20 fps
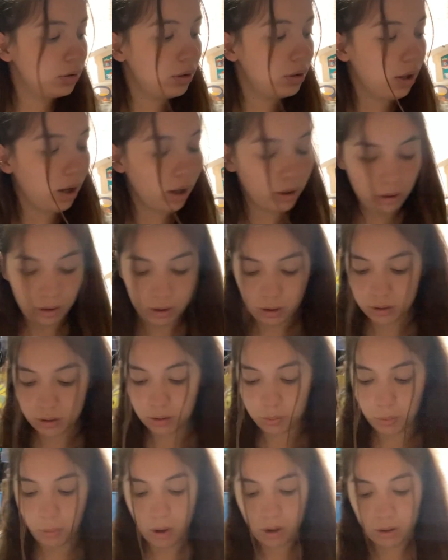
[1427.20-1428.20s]
think a small
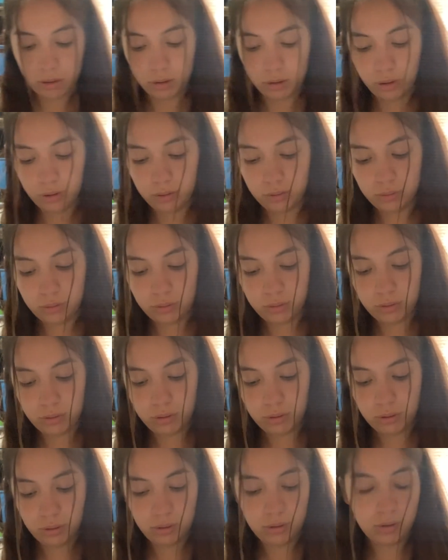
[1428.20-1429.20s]
load
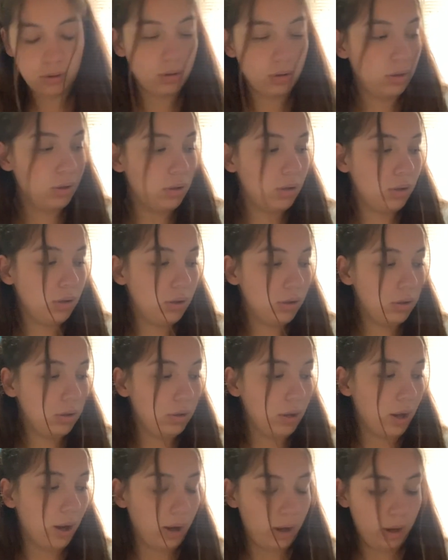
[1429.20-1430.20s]
that I
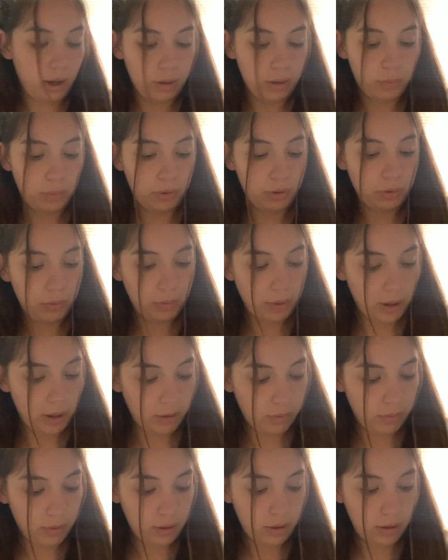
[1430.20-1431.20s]
had put away already
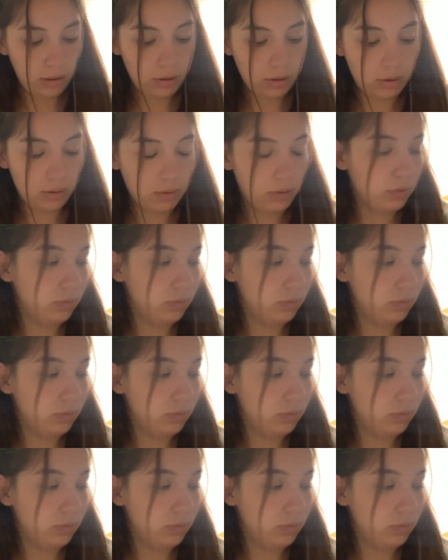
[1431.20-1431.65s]
too.